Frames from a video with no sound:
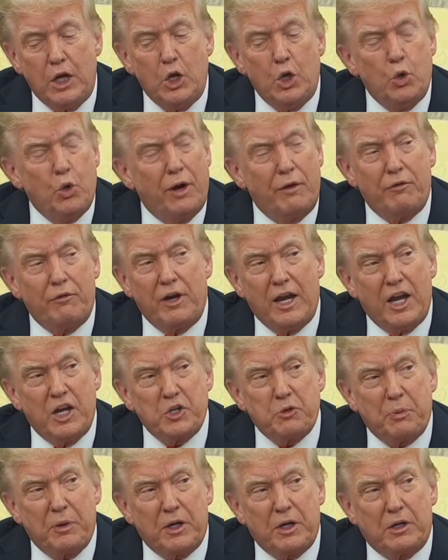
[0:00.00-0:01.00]
he knew
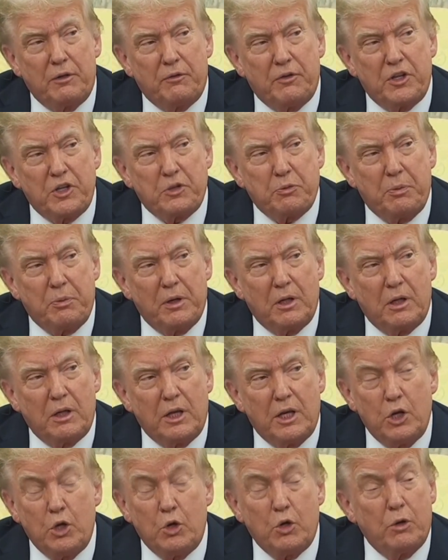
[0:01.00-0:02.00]
every aspect of this
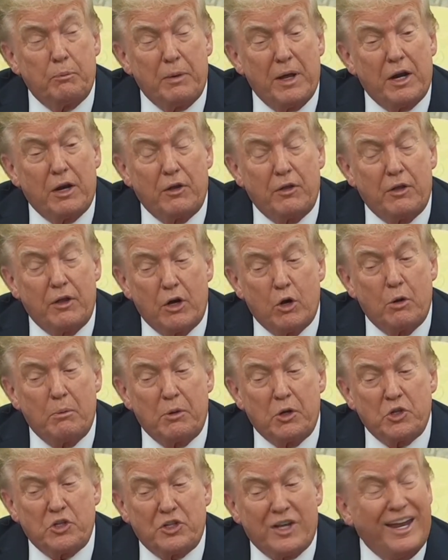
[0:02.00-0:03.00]
bill. He knew it better
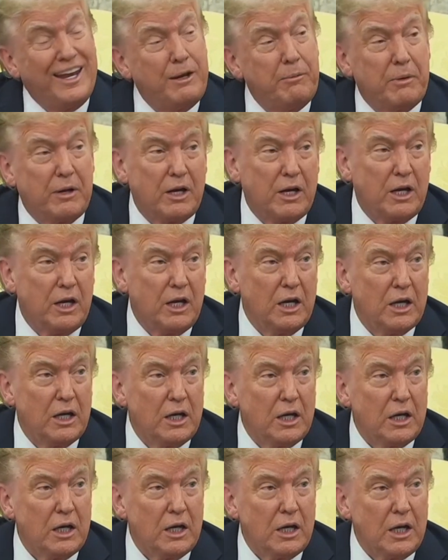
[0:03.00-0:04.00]
than almost
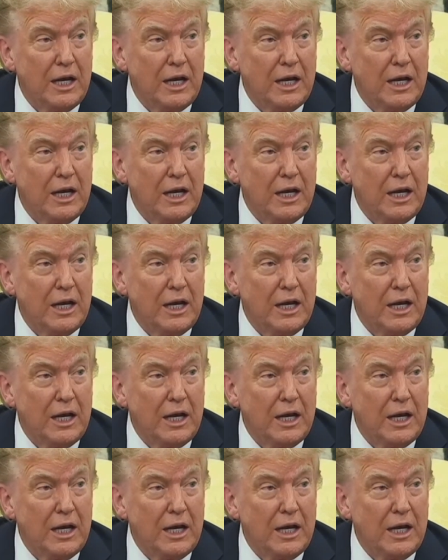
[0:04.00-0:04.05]
anybody.